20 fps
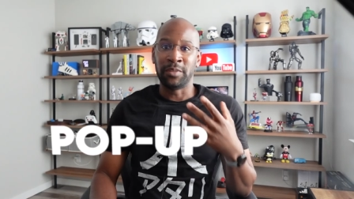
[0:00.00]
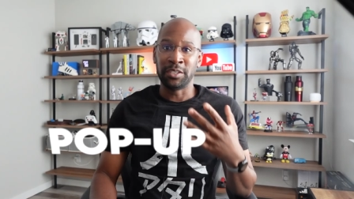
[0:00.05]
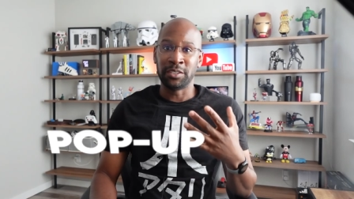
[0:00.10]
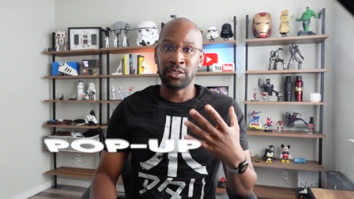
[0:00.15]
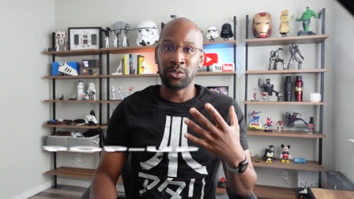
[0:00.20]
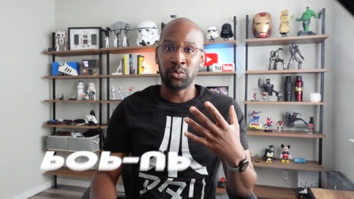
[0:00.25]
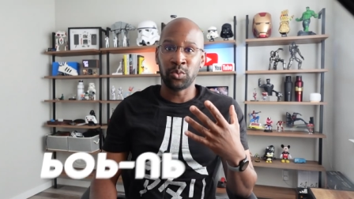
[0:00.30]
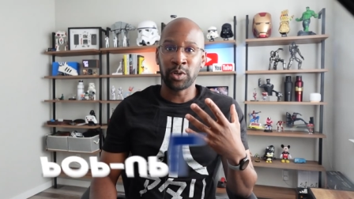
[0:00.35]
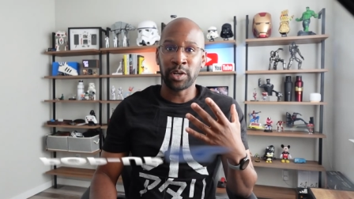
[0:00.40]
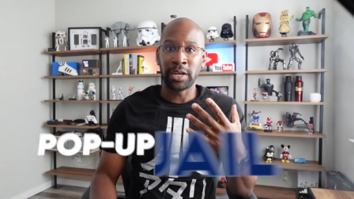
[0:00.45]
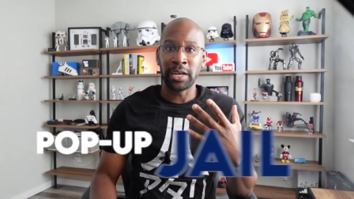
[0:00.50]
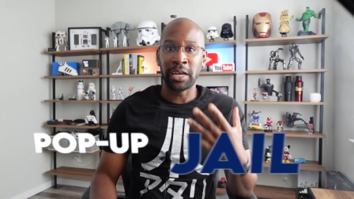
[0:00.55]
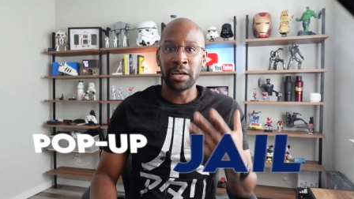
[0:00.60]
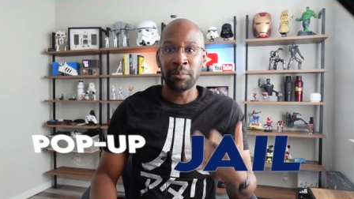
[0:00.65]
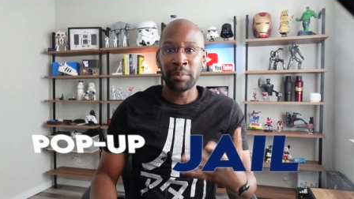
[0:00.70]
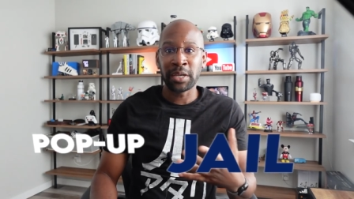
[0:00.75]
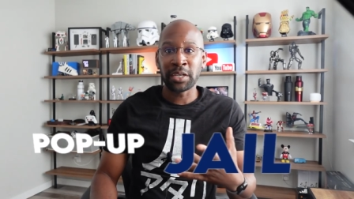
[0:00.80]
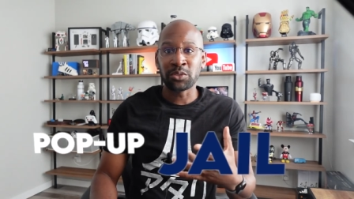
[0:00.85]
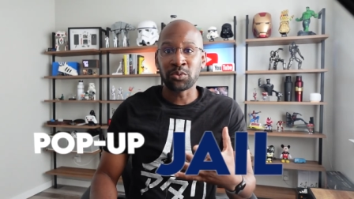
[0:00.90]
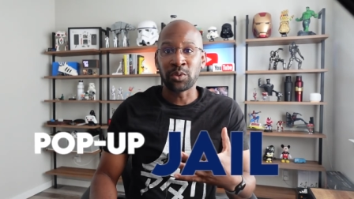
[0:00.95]
This is where
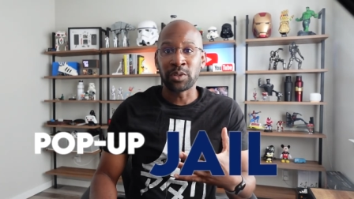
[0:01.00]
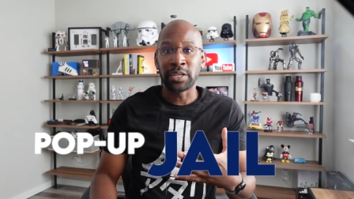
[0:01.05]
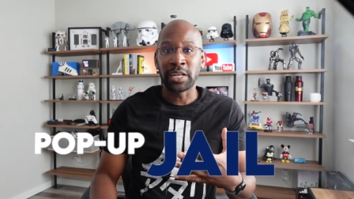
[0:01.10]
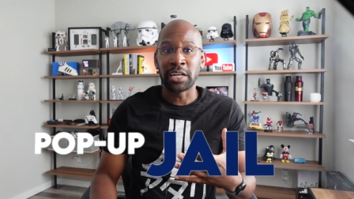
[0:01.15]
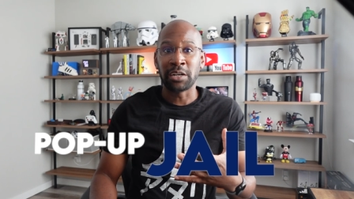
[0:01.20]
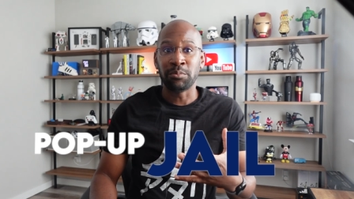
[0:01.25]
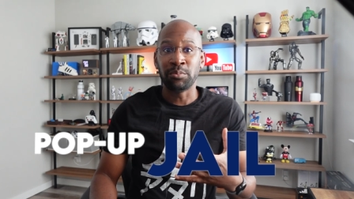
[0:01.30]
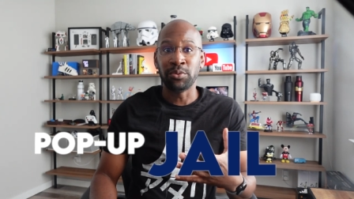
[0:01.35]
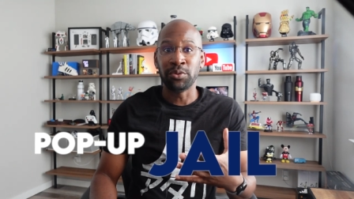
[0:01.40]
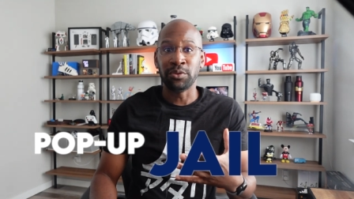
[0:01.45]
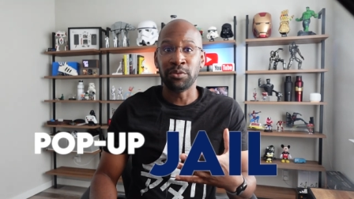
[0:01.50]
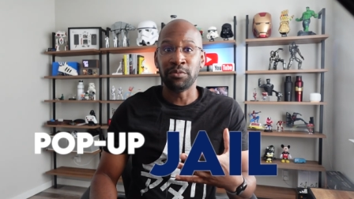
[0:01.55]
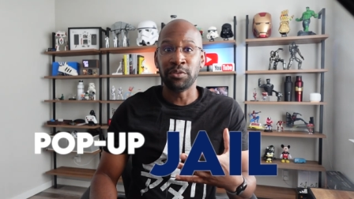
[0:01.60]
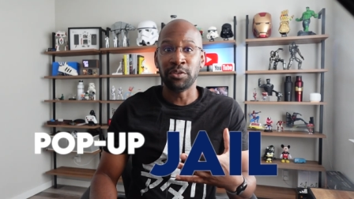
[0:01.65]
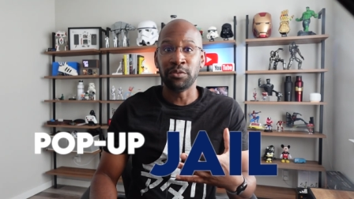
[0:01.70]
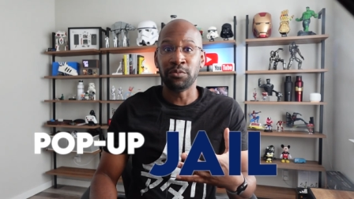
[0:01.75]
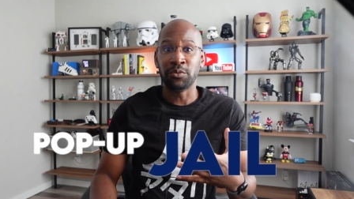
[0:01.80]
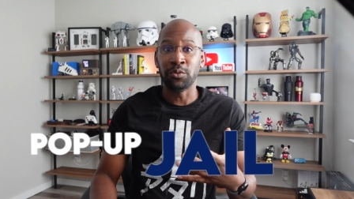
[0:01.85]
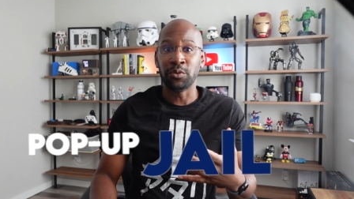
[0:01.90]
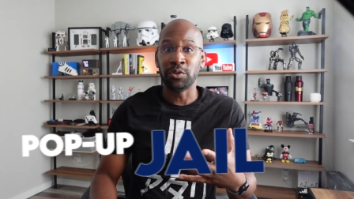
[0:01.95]
Amex will not approve
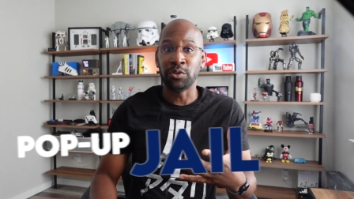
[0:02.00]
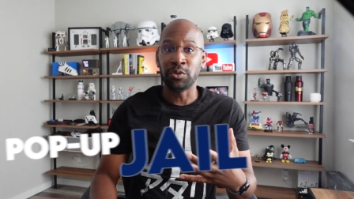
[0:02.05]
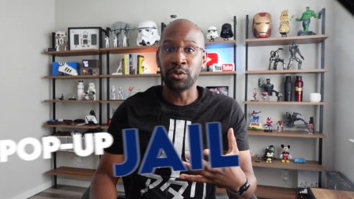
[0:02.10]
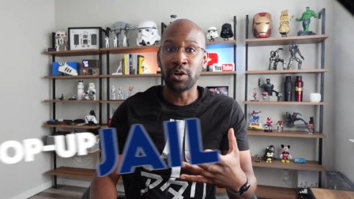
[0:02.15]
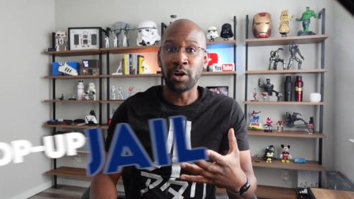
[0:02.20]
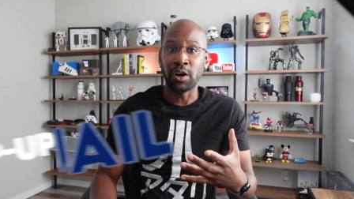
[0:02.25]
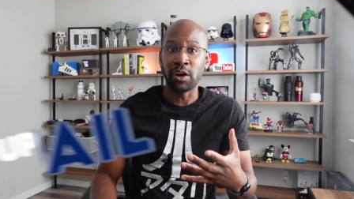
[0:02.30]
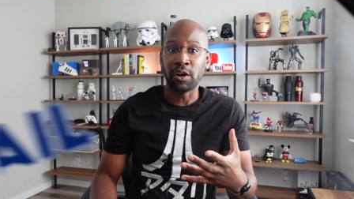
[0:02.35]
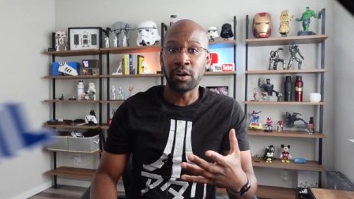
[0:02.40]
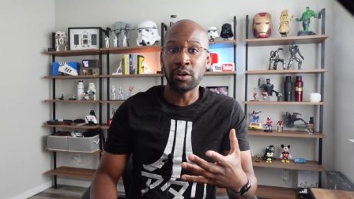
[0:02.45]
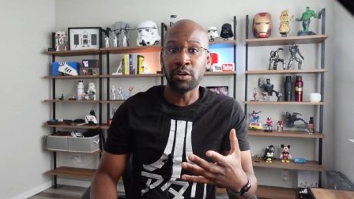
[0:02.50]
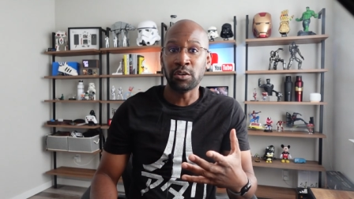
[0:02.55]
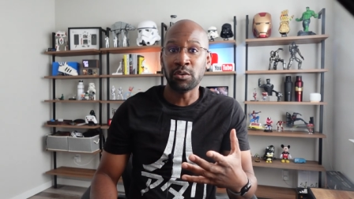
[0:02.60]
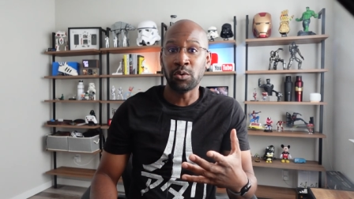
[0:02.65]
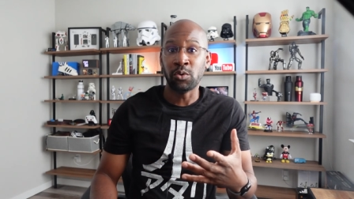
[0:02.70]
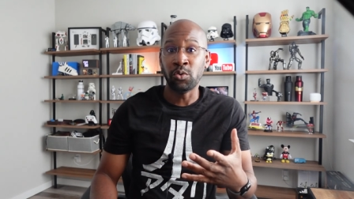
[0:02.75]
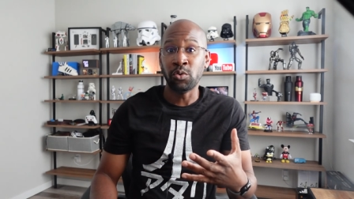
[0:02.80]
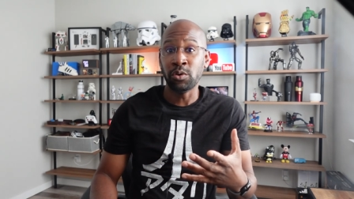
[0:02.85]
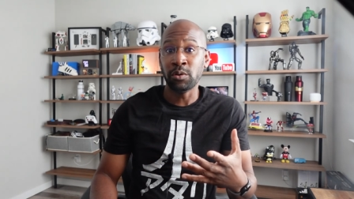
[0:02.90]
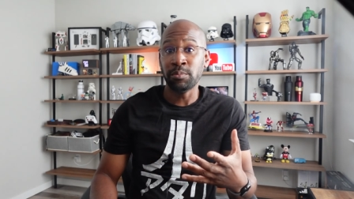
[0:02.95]
you for a new card
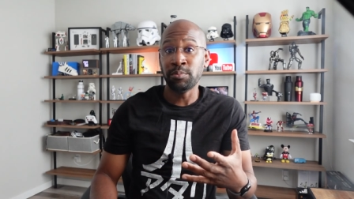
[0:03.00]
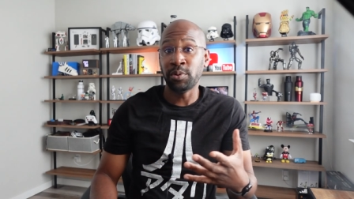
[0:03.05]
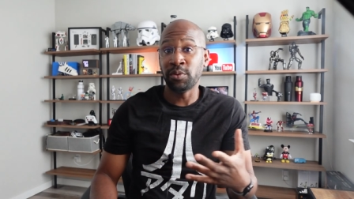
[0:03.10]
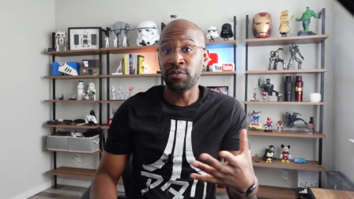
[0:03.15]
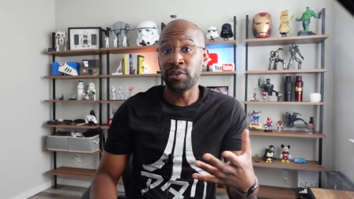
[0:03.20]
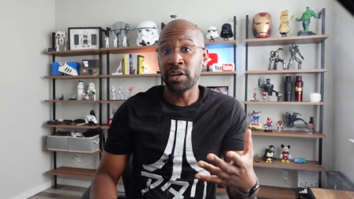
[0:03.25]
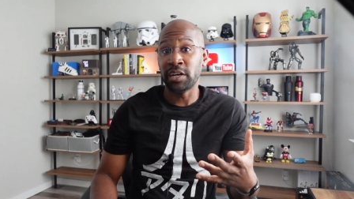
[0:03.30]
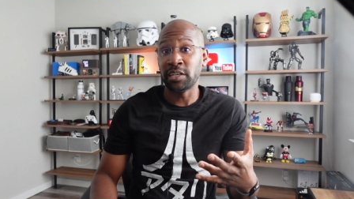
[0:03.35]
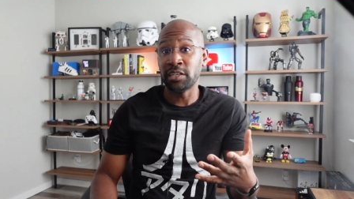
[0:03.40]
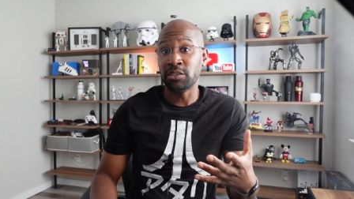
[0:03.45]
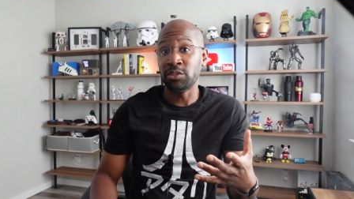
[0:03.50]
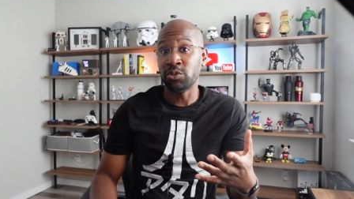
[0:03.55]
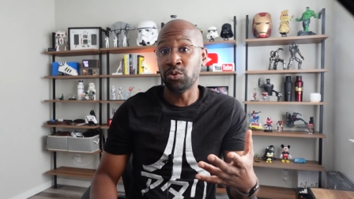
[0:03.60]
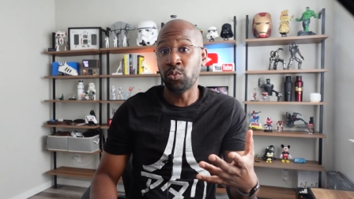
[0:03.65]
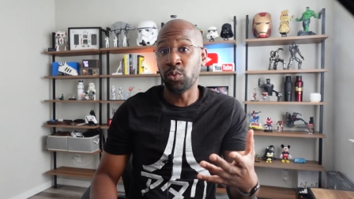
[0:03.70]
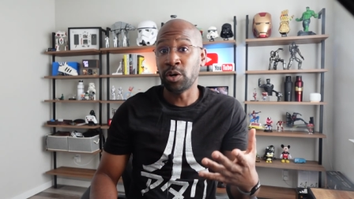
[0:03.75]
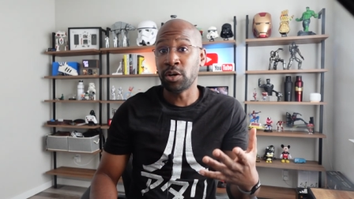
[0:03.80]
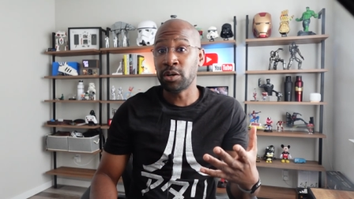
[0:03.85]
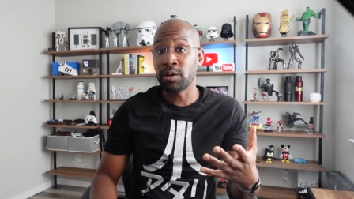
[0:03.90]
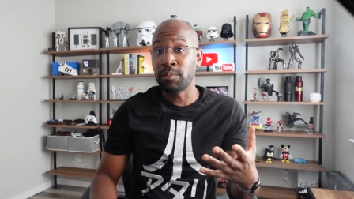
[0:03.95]
or provide a new
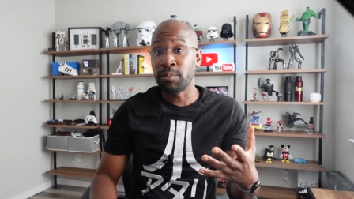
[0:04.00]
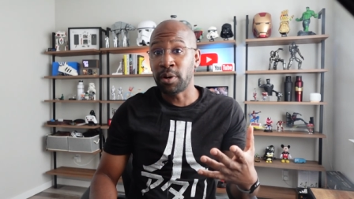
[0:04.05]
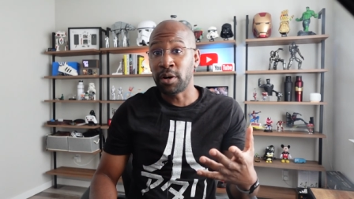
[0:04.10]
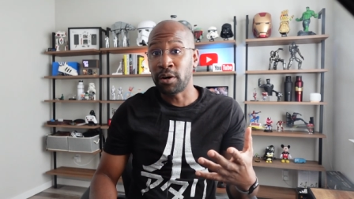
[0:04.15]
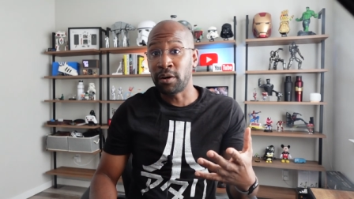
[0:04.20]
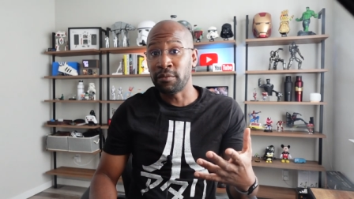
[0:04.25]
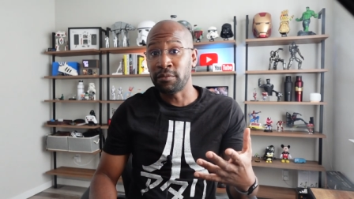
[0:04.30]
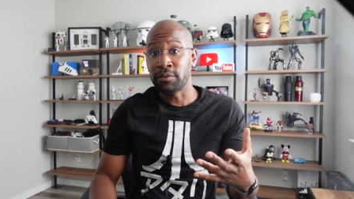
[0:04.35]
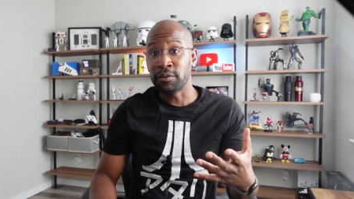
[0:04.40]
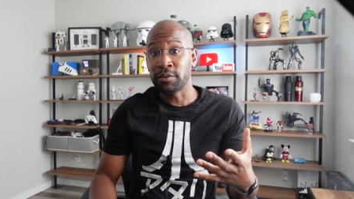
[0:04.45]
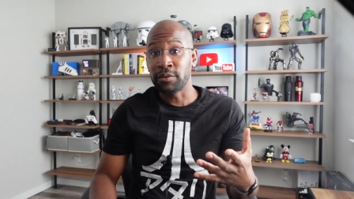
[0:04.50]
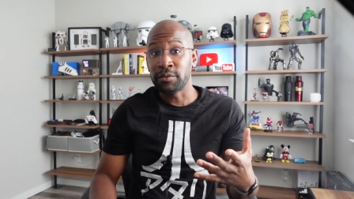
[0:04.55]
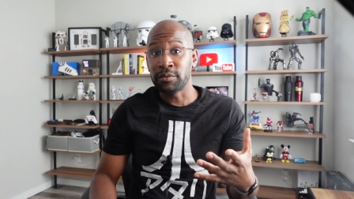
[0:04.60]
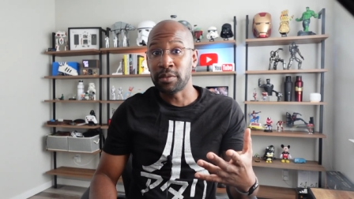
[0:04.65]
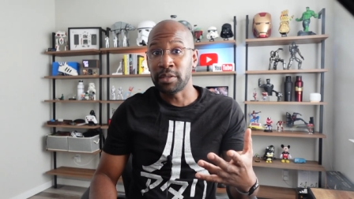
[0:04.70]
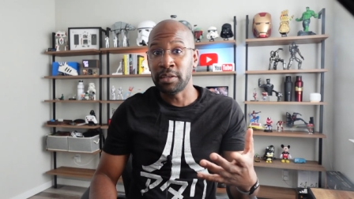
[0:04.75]
welcome offer